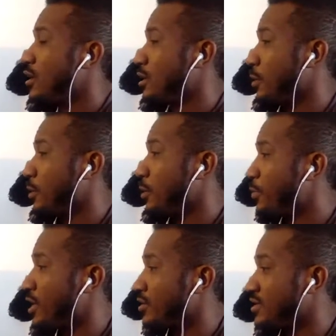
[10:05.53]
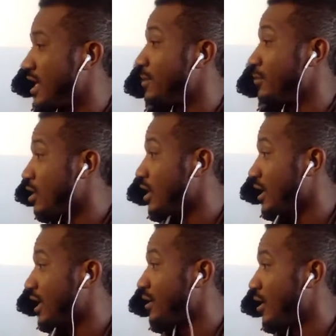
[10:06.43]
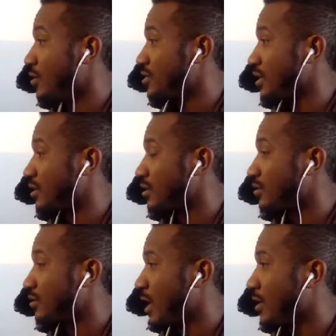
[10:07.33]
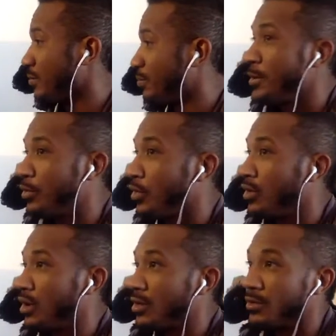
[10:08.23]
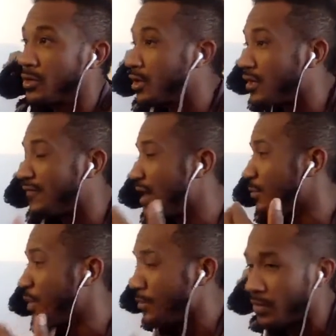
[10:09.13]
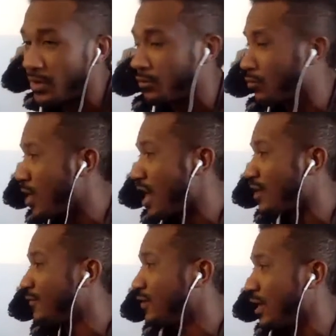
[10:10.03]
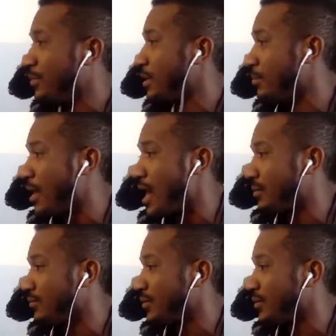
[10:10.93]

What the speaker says: The people on your team, they're going to need coaching, right? People, you're going to find people at rock flipping bottom.